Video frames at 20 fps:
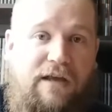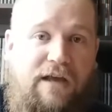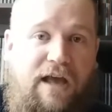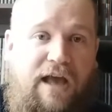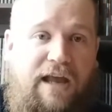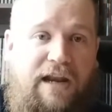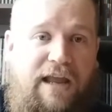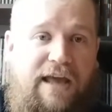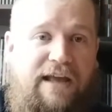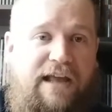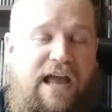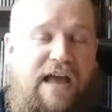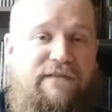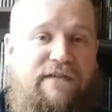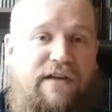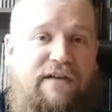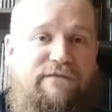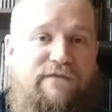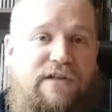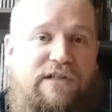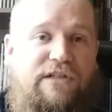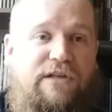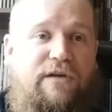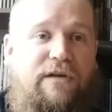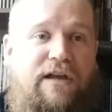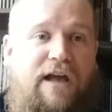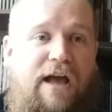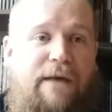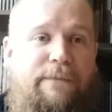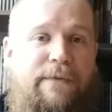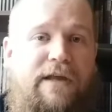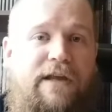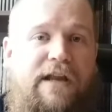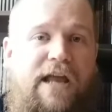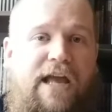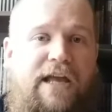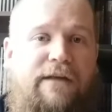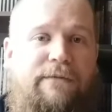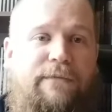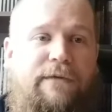I like having a physical copy and
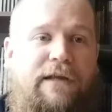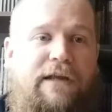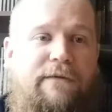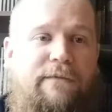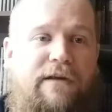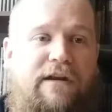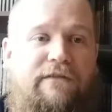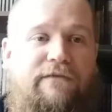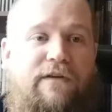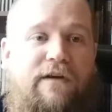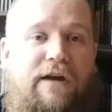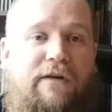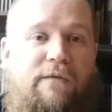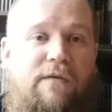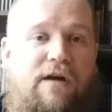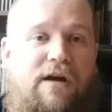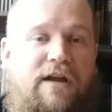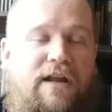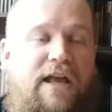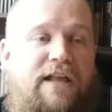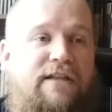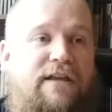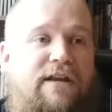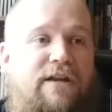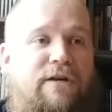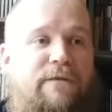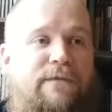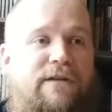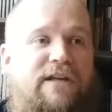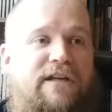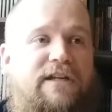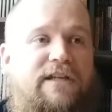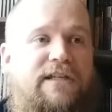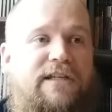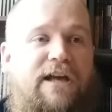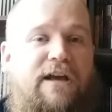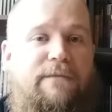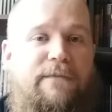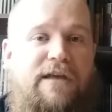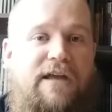I can play it whenever I want, and then nobody can
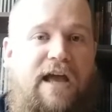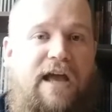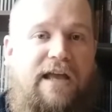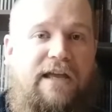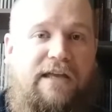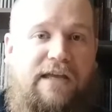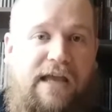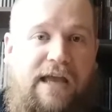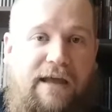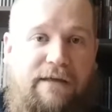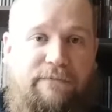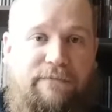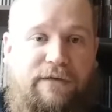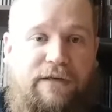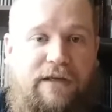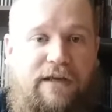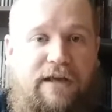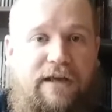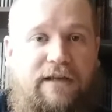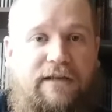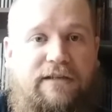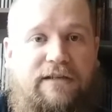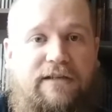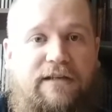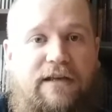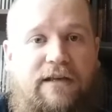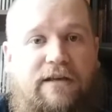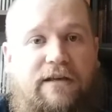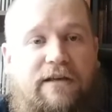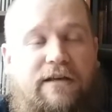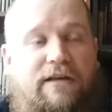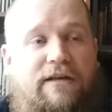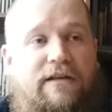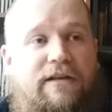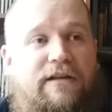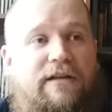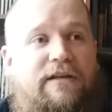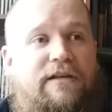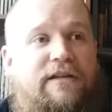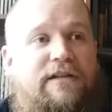tell me I can't play it.
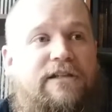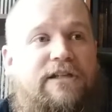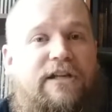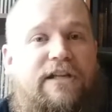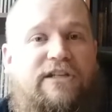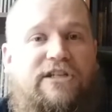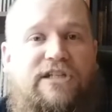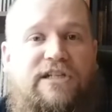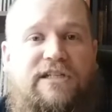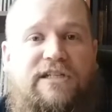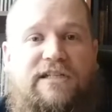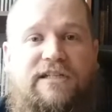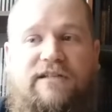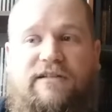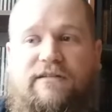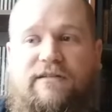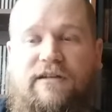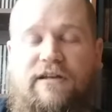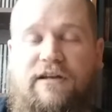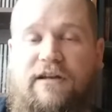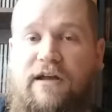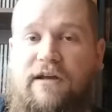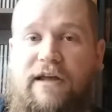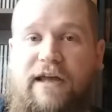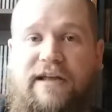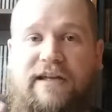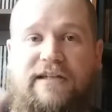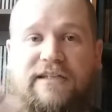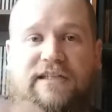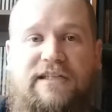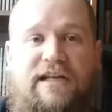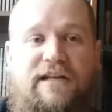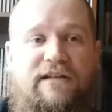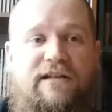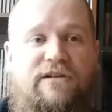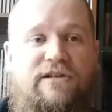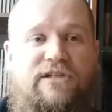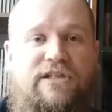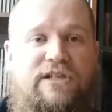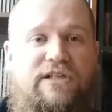So it's just, you know, like I said,
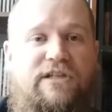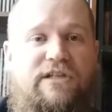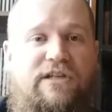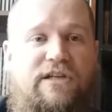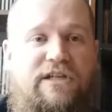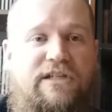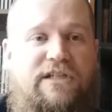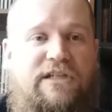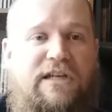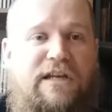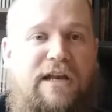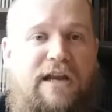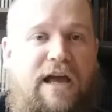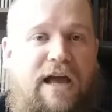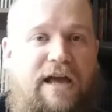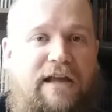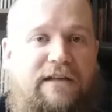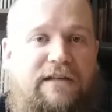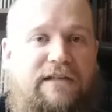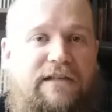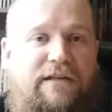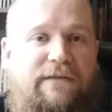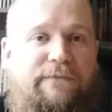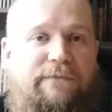there's just not